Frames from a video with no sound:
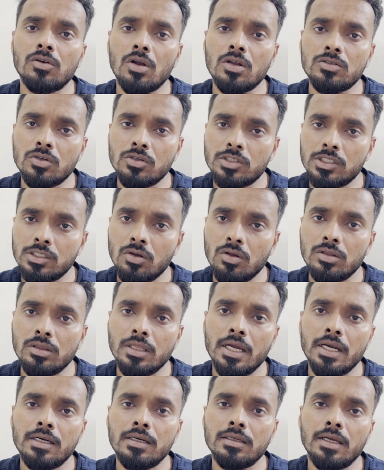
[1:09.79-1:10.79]
question on
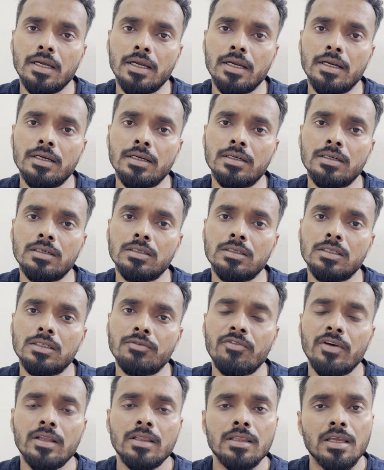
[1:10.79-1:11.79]
that, and
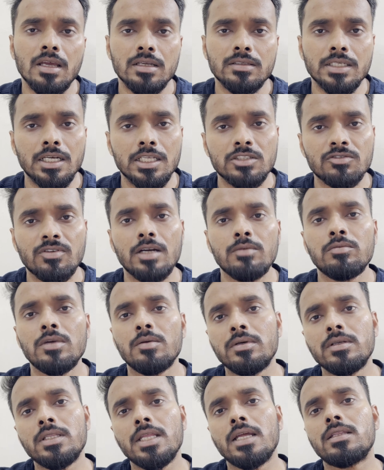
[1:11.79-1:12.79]
when they are satisfied,
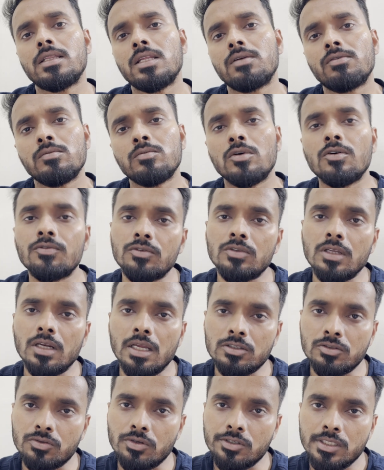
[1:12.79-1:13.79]
maybe then they will move to the
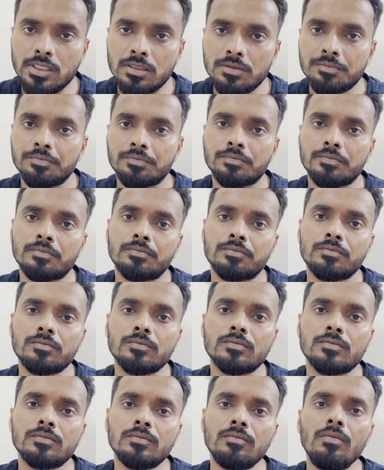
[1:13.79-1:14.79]
next question.
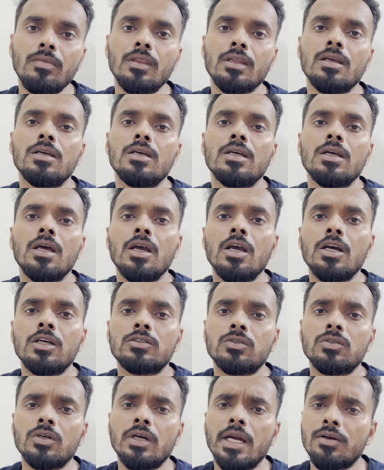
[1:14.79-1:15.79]

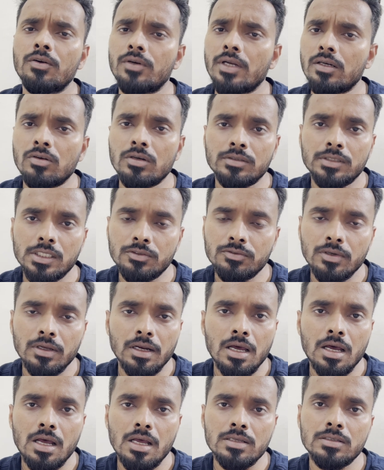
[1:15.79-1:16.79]
So 8 to 10 questions were
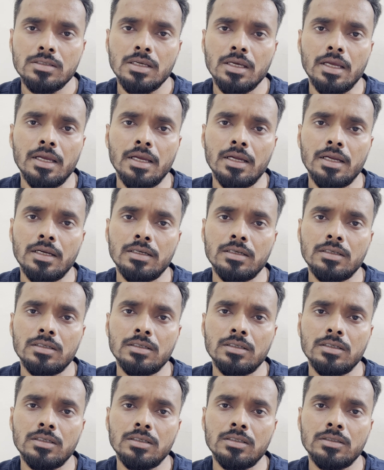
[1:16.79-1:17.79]
asked, and
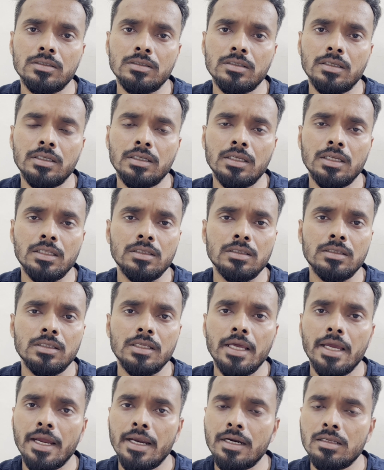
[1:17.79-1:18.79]
in
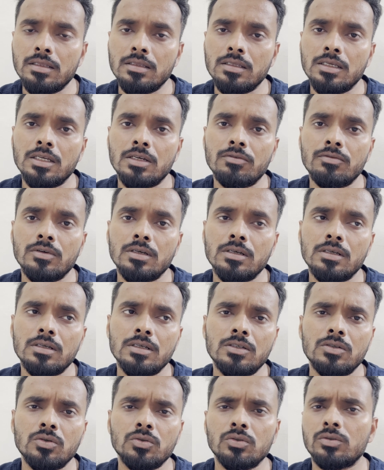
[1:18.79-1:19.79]
the end there
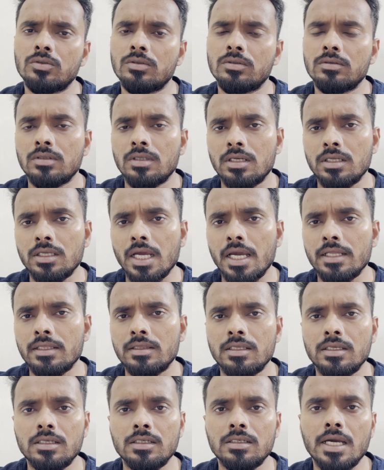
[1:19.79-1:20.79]
were 2 to 3 I
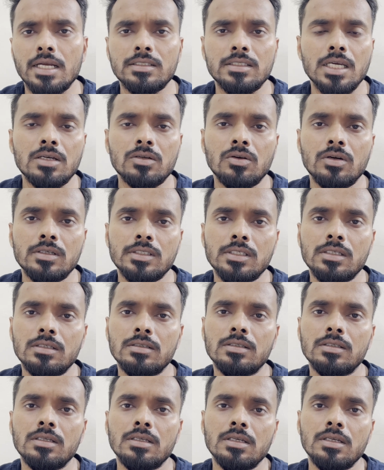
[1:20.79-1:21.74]
think HR questions.